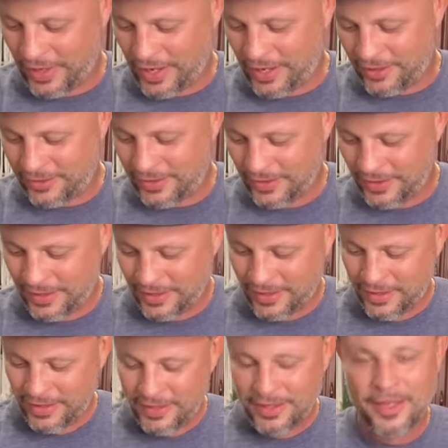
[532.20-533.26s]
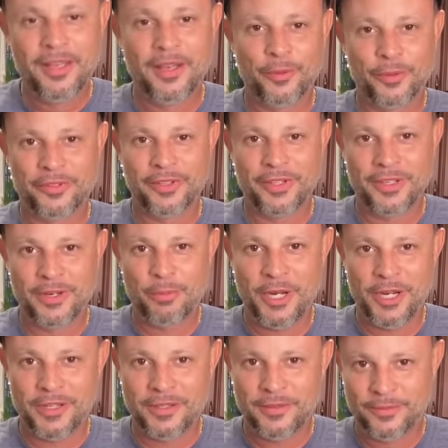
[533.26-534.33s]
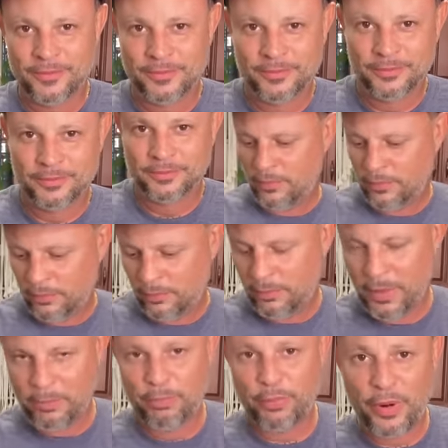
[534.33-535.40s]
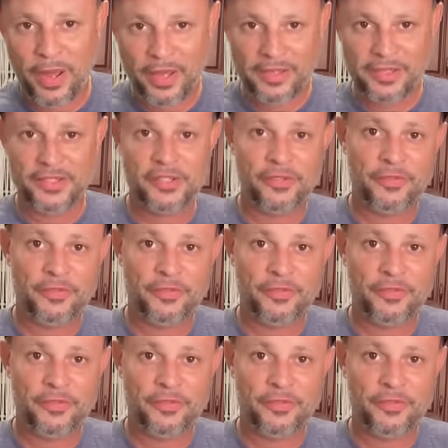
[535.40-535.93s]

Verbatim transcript: down and we'll see in a minute. My brine is